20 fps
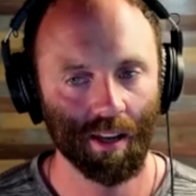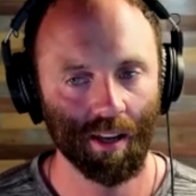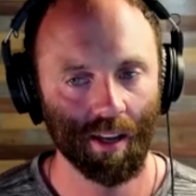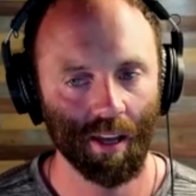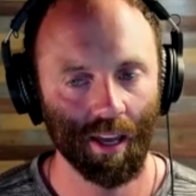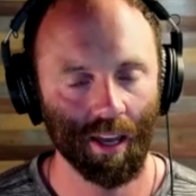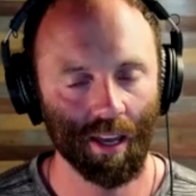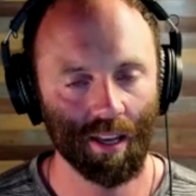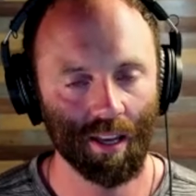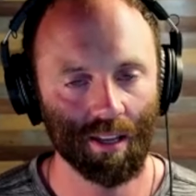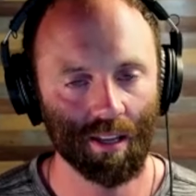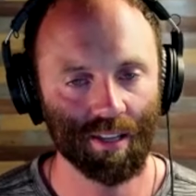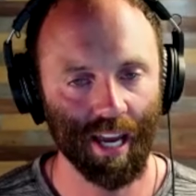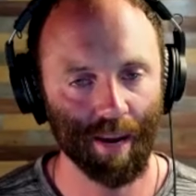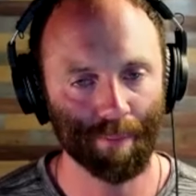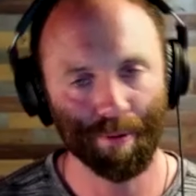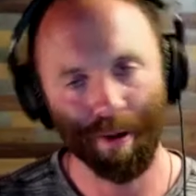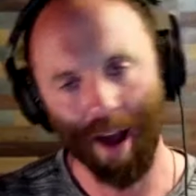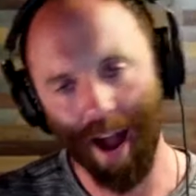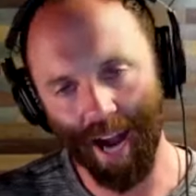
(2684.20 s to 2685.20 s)
is a
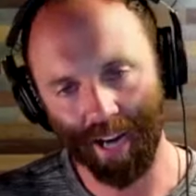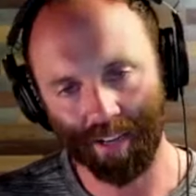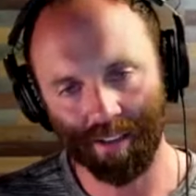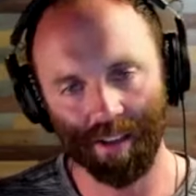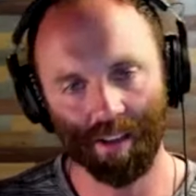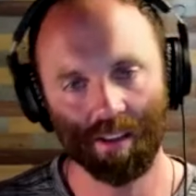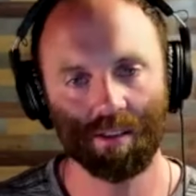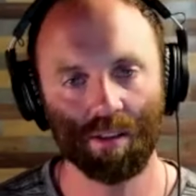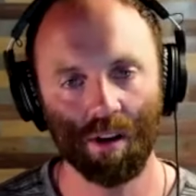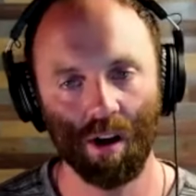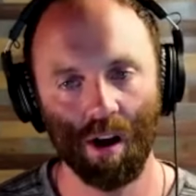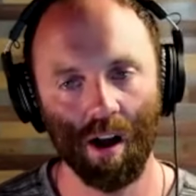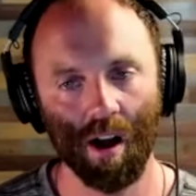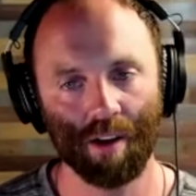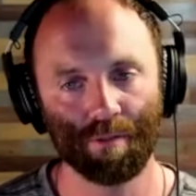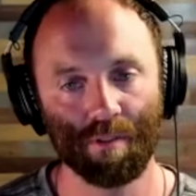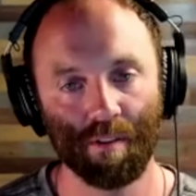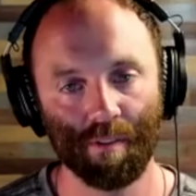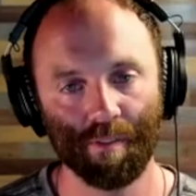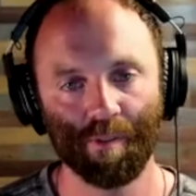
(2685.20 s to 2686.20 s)
practice on
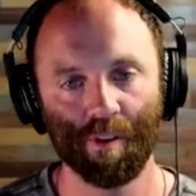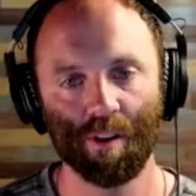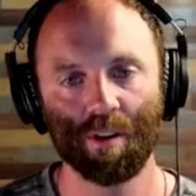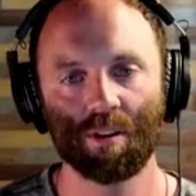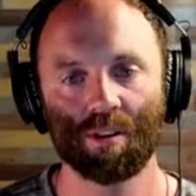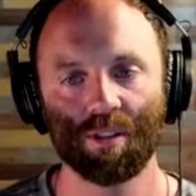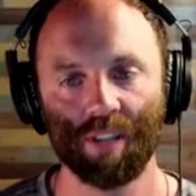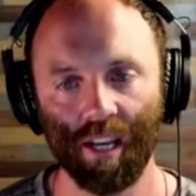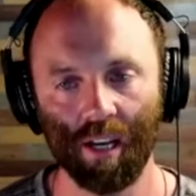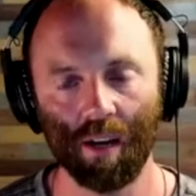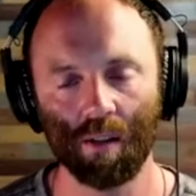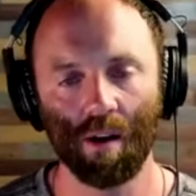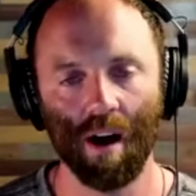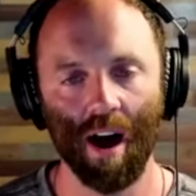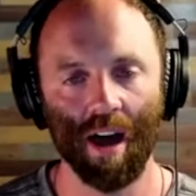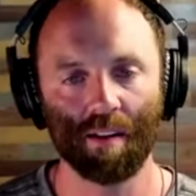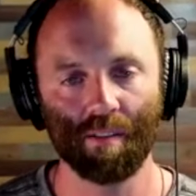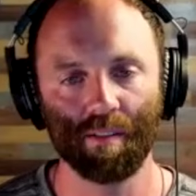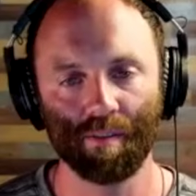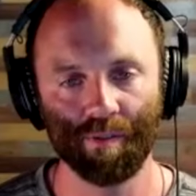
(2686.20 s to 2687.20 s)
reversing a
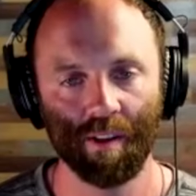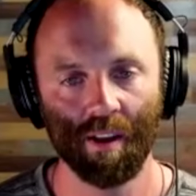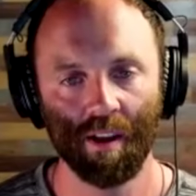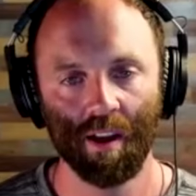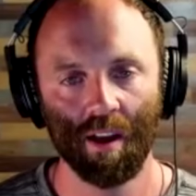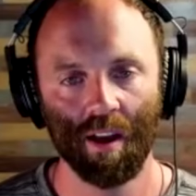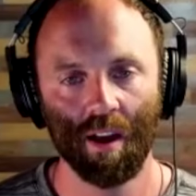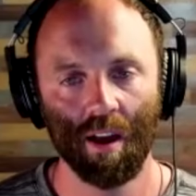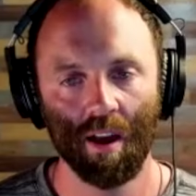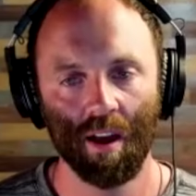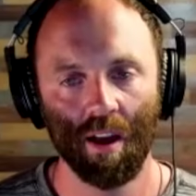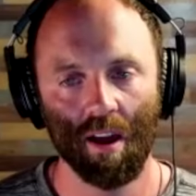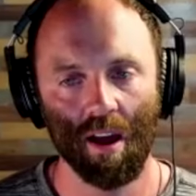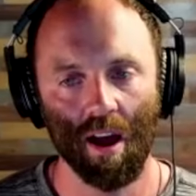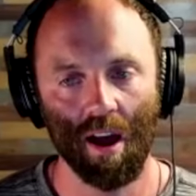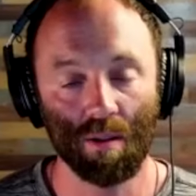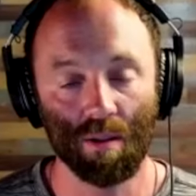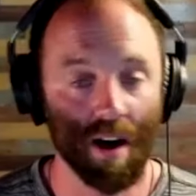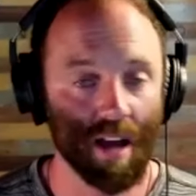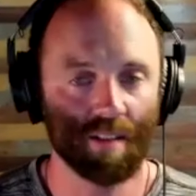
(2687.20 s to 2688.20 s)
lot of
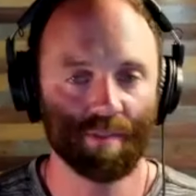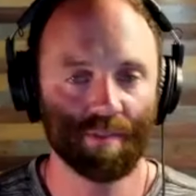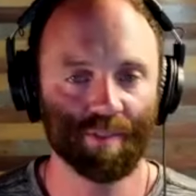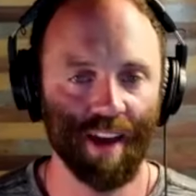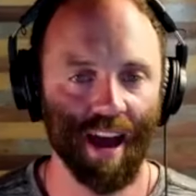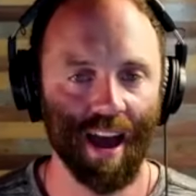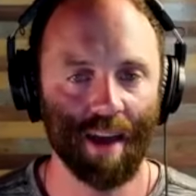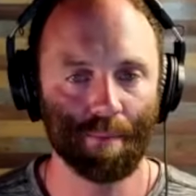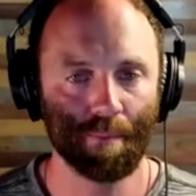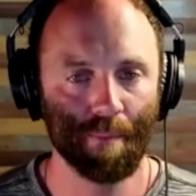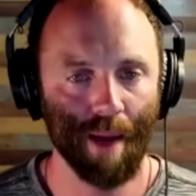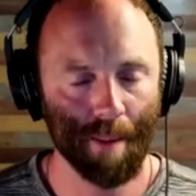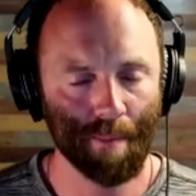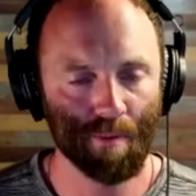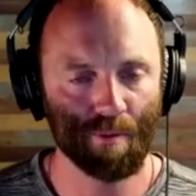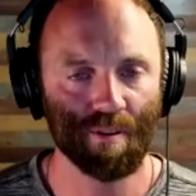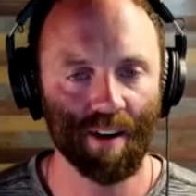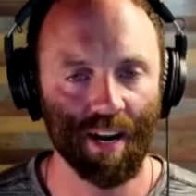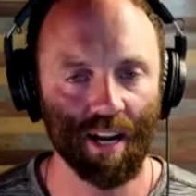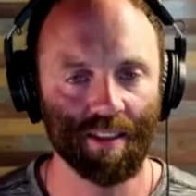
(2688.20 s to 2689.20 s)
that
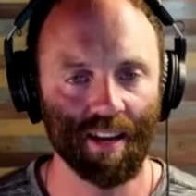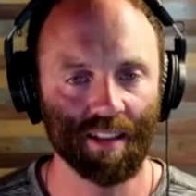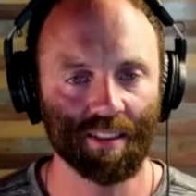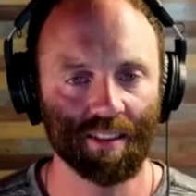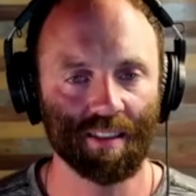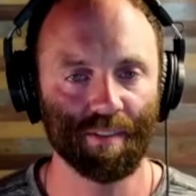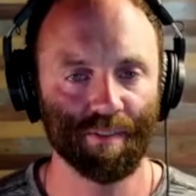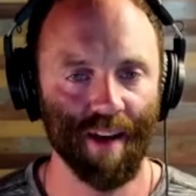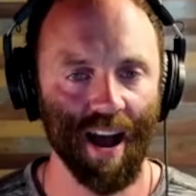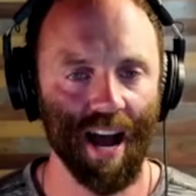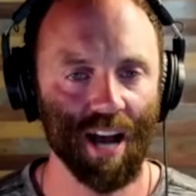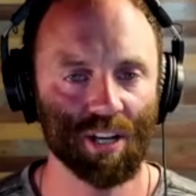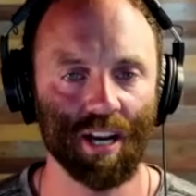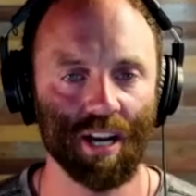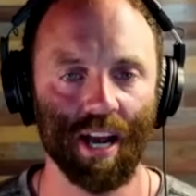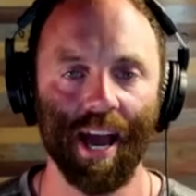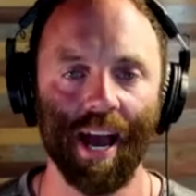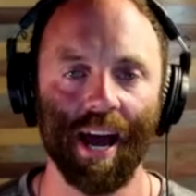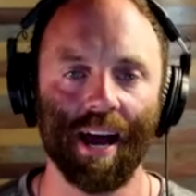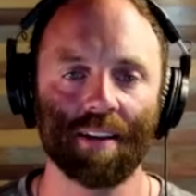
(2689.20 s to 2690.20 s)
memory that the fascia
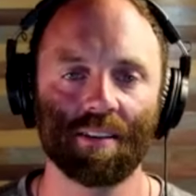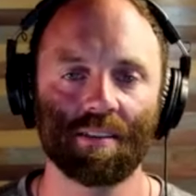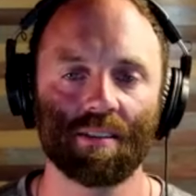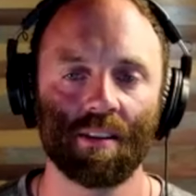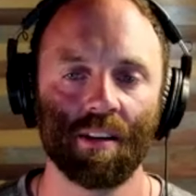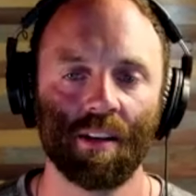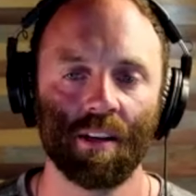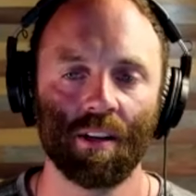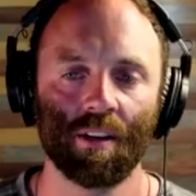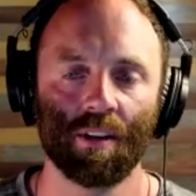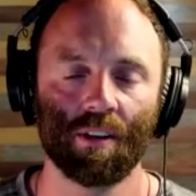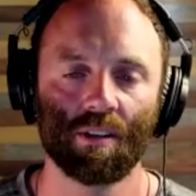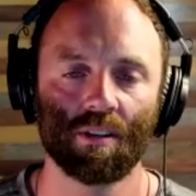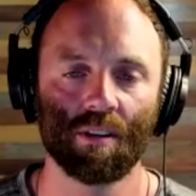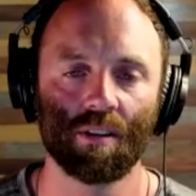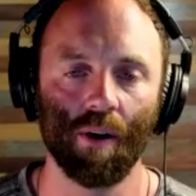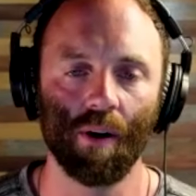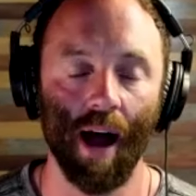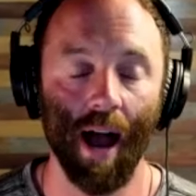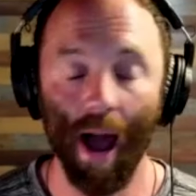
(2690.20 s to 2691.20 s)
has.
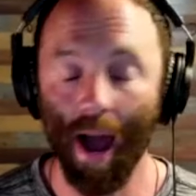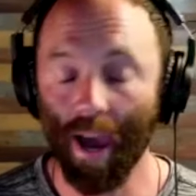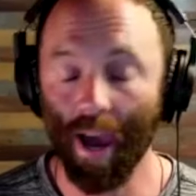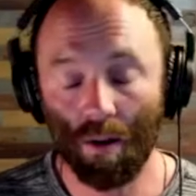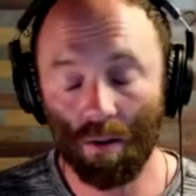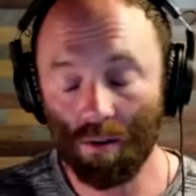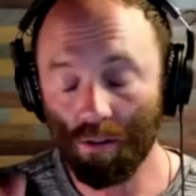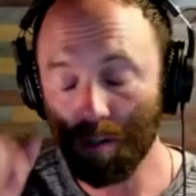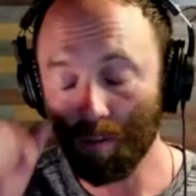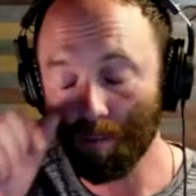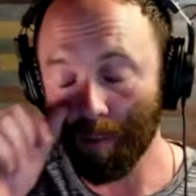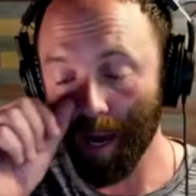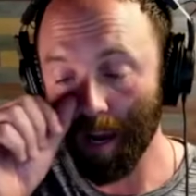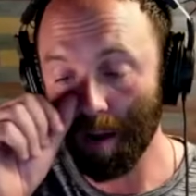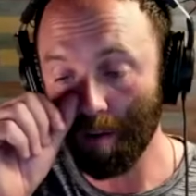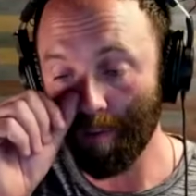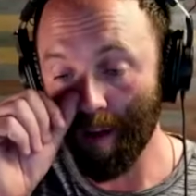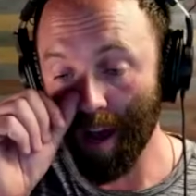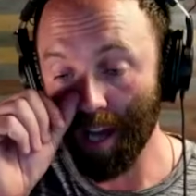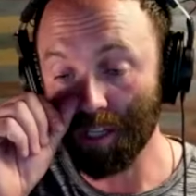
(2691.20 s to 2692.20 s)
So I don't do
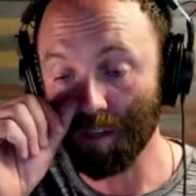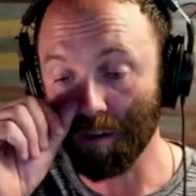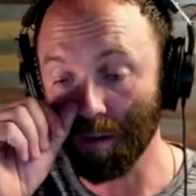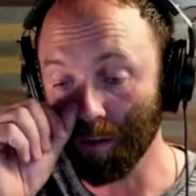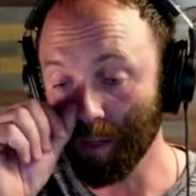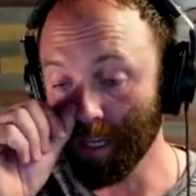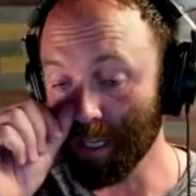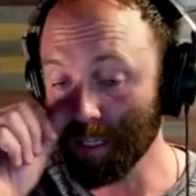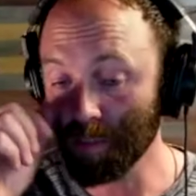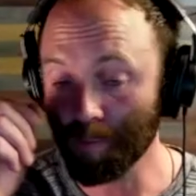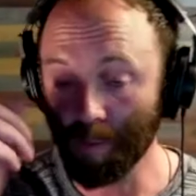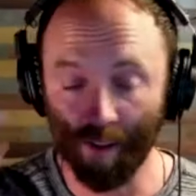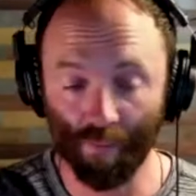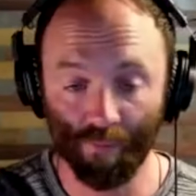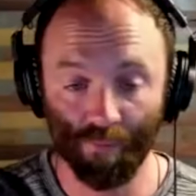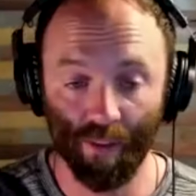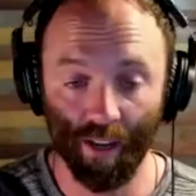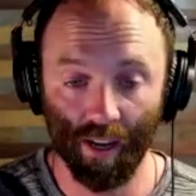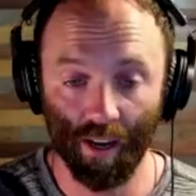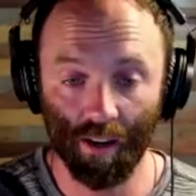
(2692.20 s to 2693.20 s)
myofascial release, but I
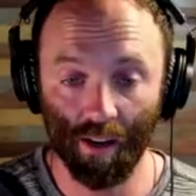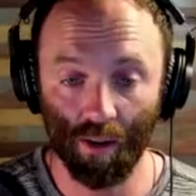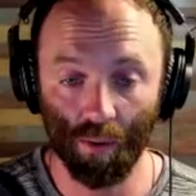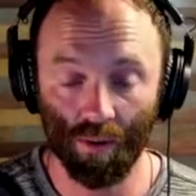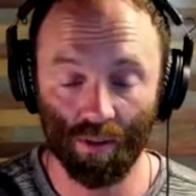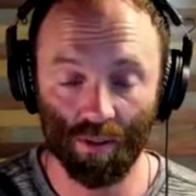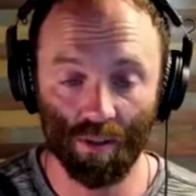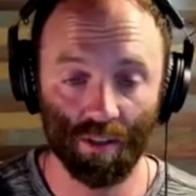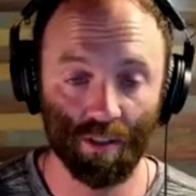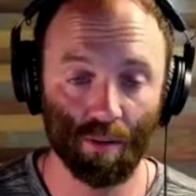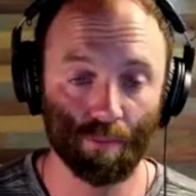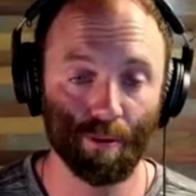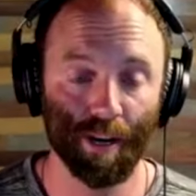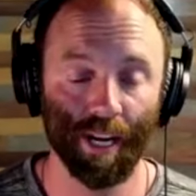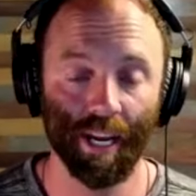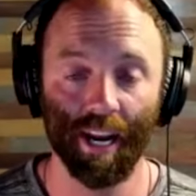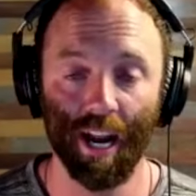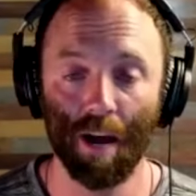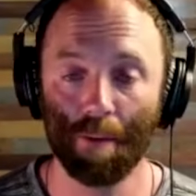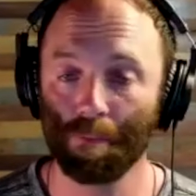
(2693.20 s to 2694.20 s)
figured it was good to bring
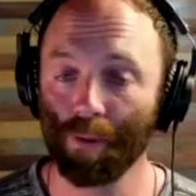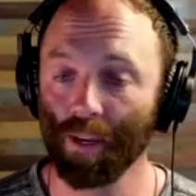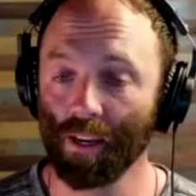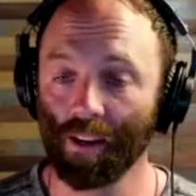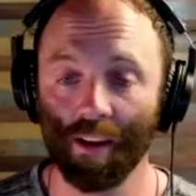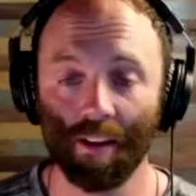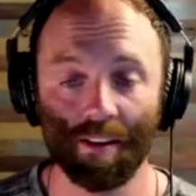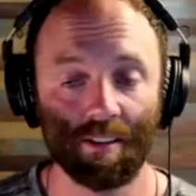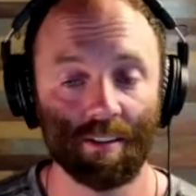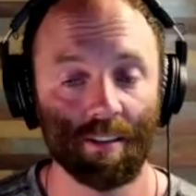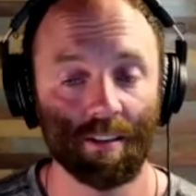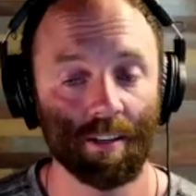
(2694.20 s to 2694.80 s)
it up because